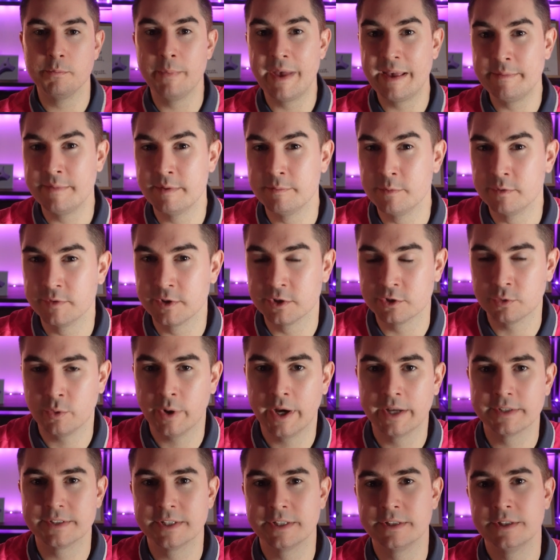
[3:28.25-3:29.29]
may be moving
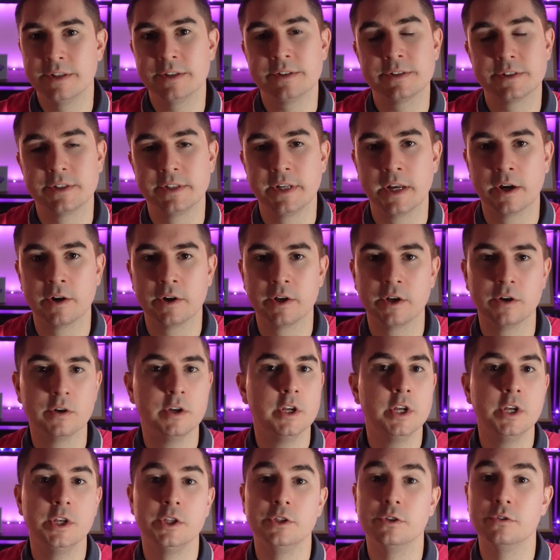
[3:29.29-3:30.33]
twice. In this scenario,
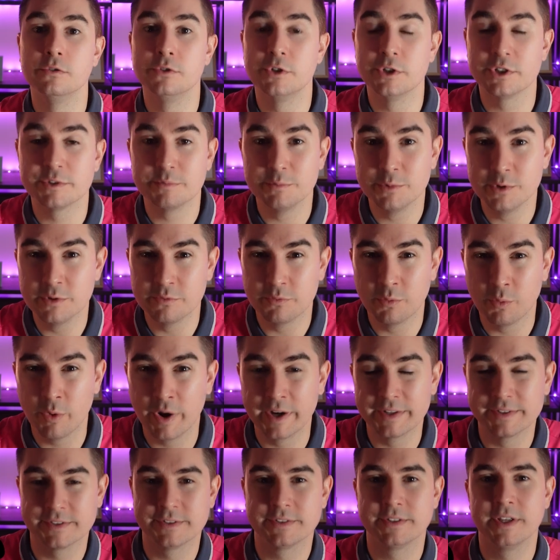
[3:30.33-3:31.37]
you just move
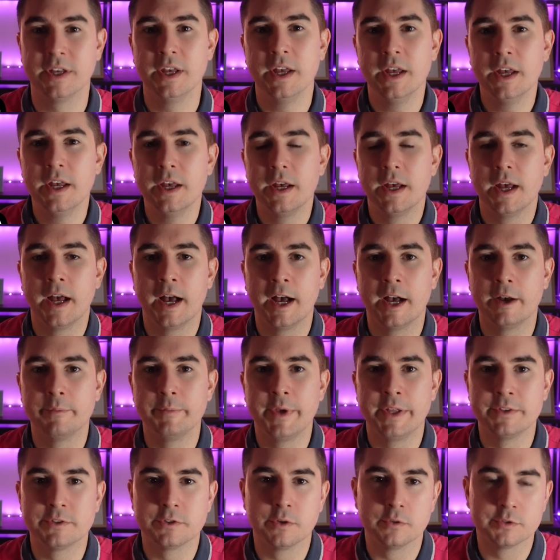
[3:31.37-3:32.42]
once. Um,
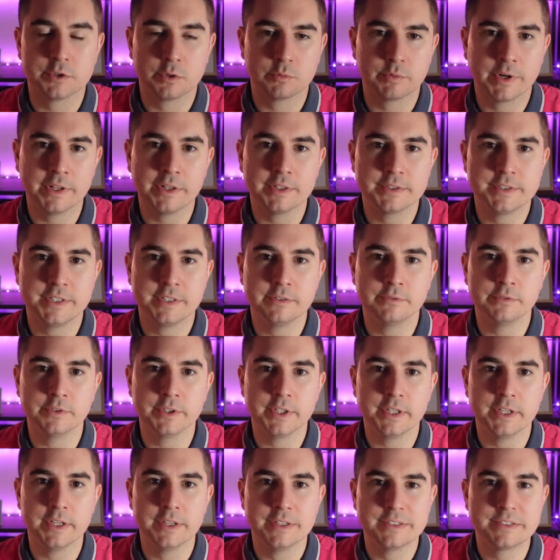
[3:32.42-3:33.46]
and so it's a
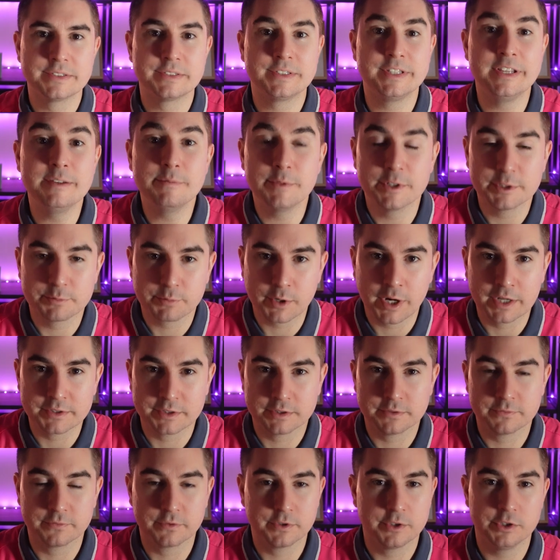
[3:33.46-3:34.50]
relatively seamless
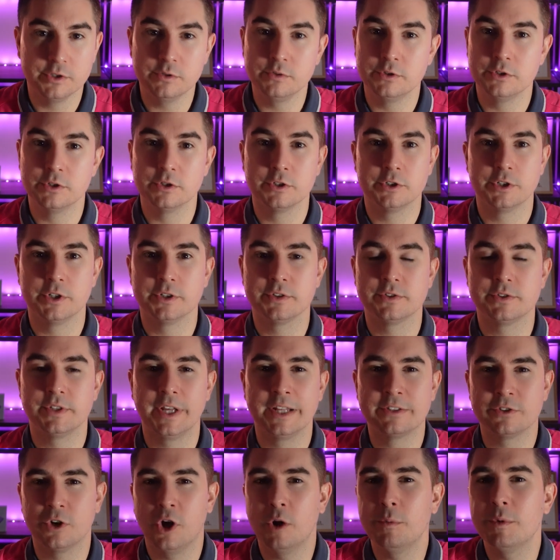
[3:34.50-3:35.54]
process for you. You're just,
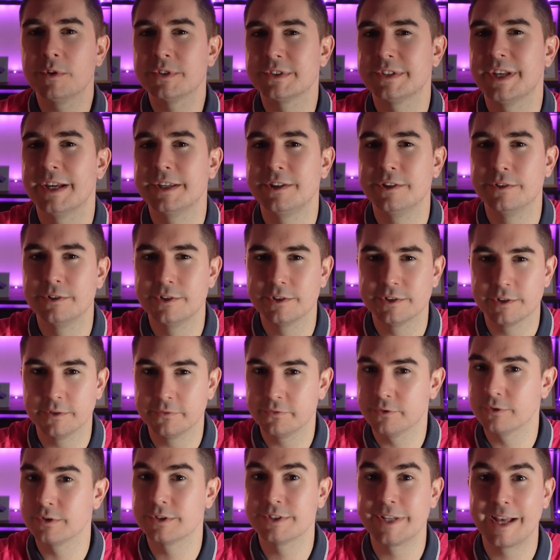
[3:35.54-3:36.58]
it's almost like you're just a
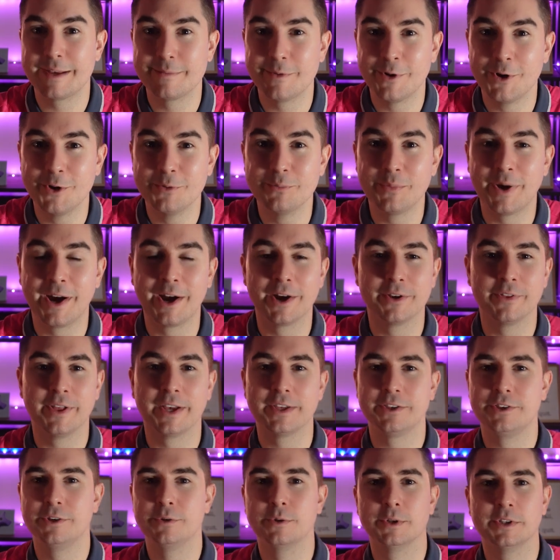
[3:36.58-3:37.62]
first-time home buyer.
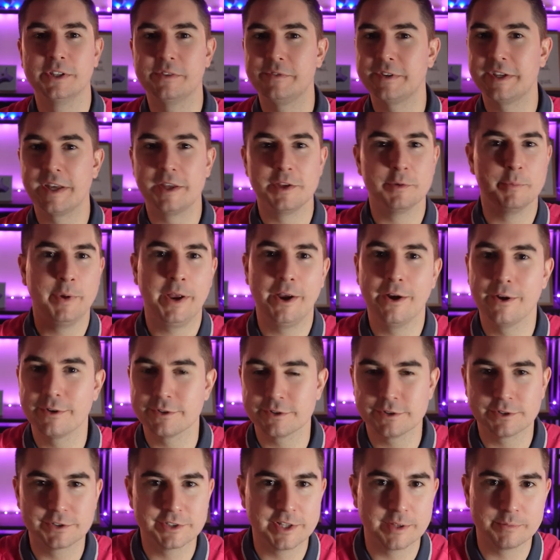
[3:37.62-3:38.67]
Like you were living at your
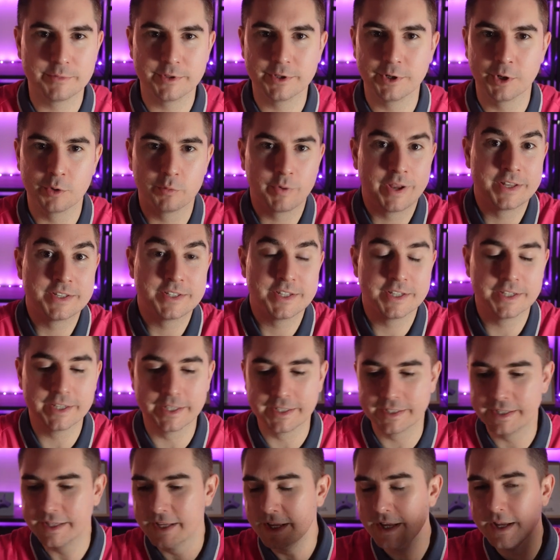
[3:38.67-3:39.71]
parents or something or renting
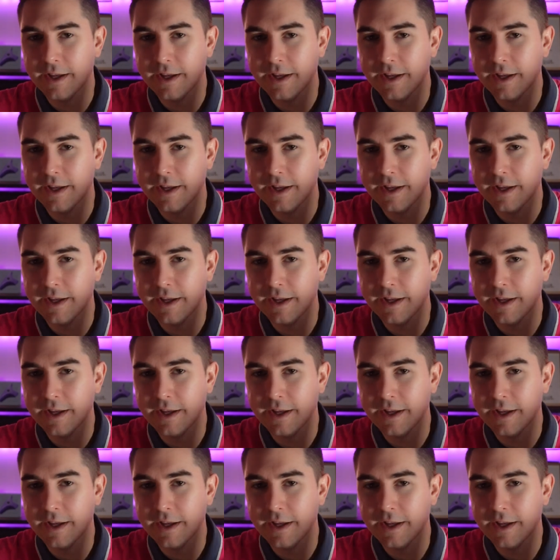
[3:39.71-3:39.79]
and